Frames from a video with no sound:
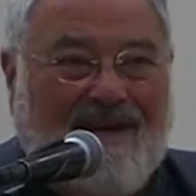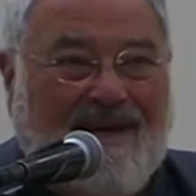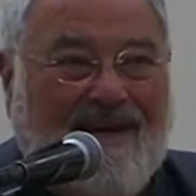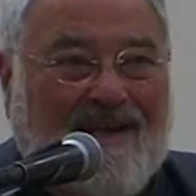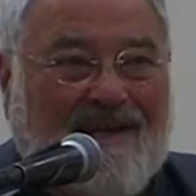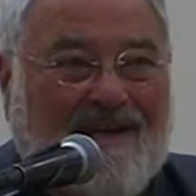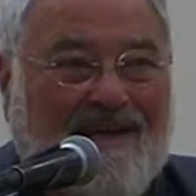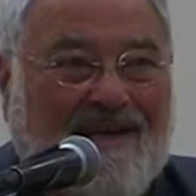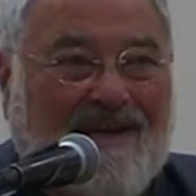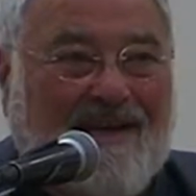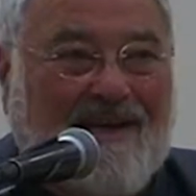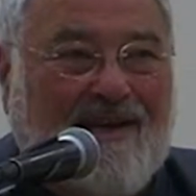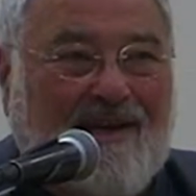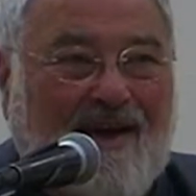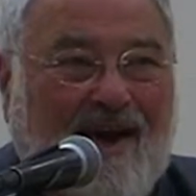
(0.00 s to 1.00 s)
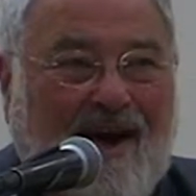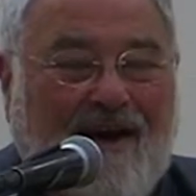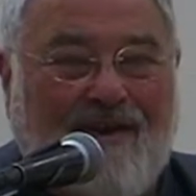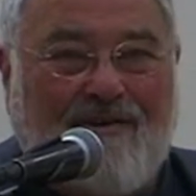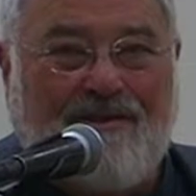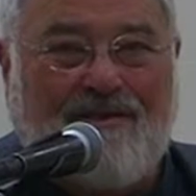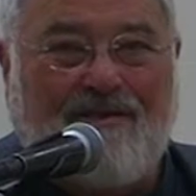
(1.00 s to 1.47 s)
And he
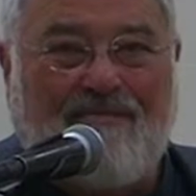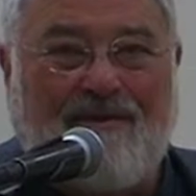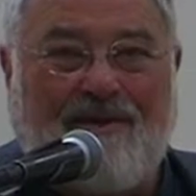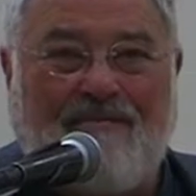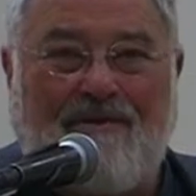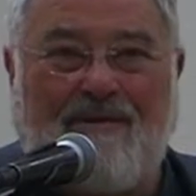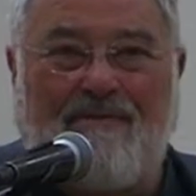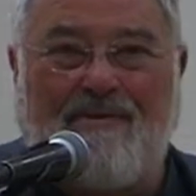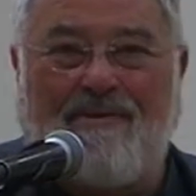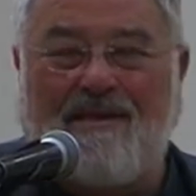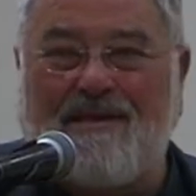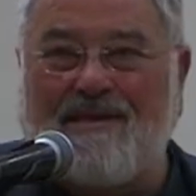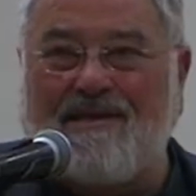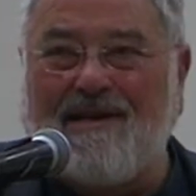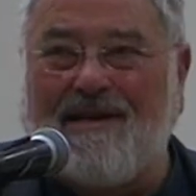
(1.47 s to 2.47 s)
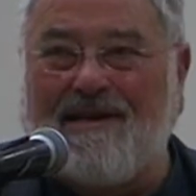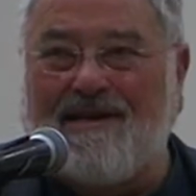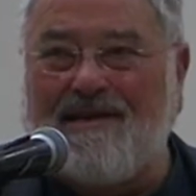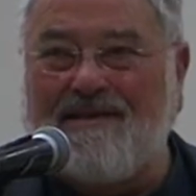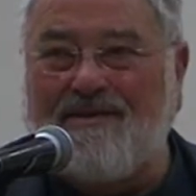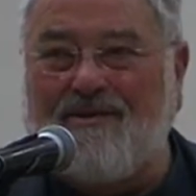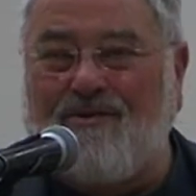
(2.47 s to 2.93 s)
hires so many people, he's got
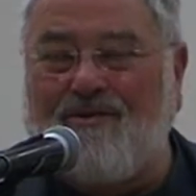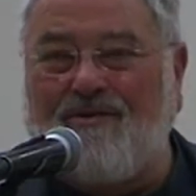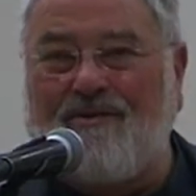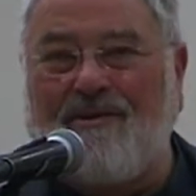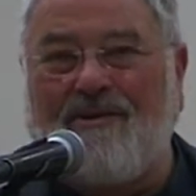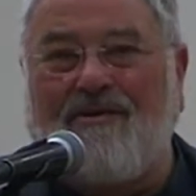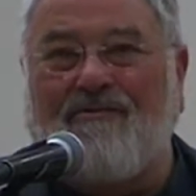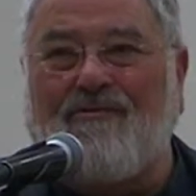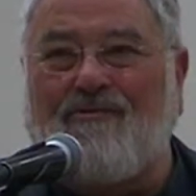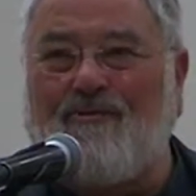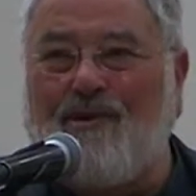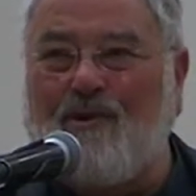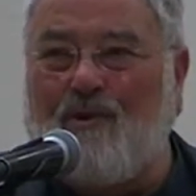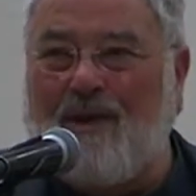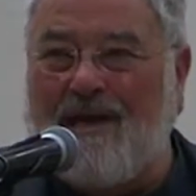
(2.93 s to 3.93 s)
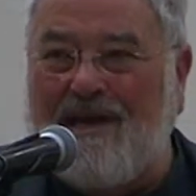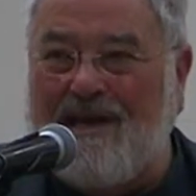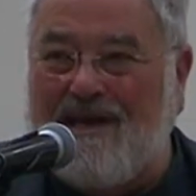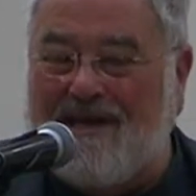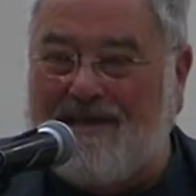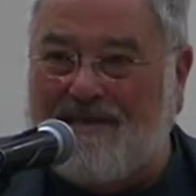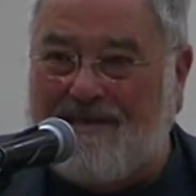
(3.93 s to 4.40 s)
his own freeway
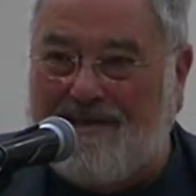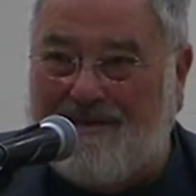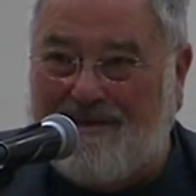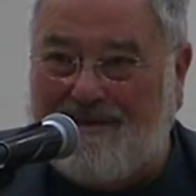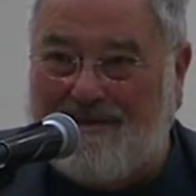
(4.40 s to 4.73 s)
exit.